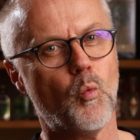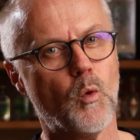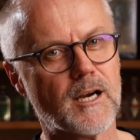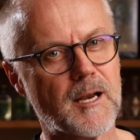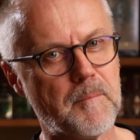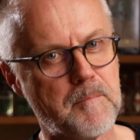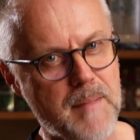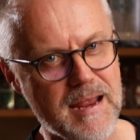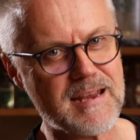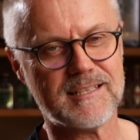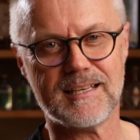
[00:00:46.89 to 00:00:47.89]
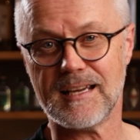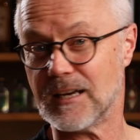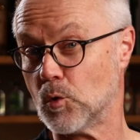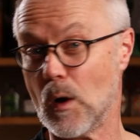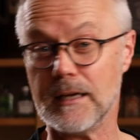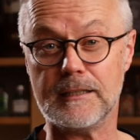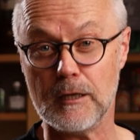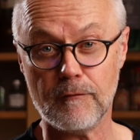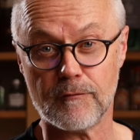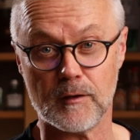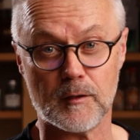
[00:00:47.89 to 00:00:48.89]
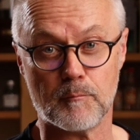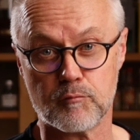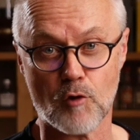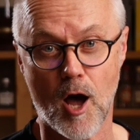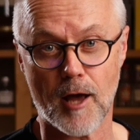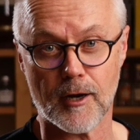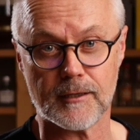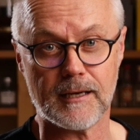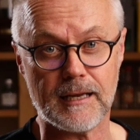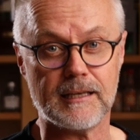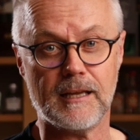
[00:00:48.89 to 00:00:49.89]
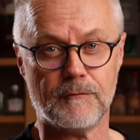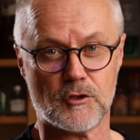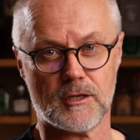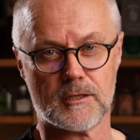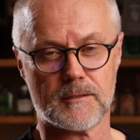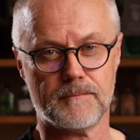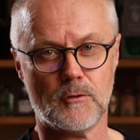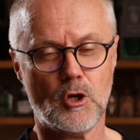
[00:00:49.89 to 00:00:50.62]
what an amazing and quite different product it gives us.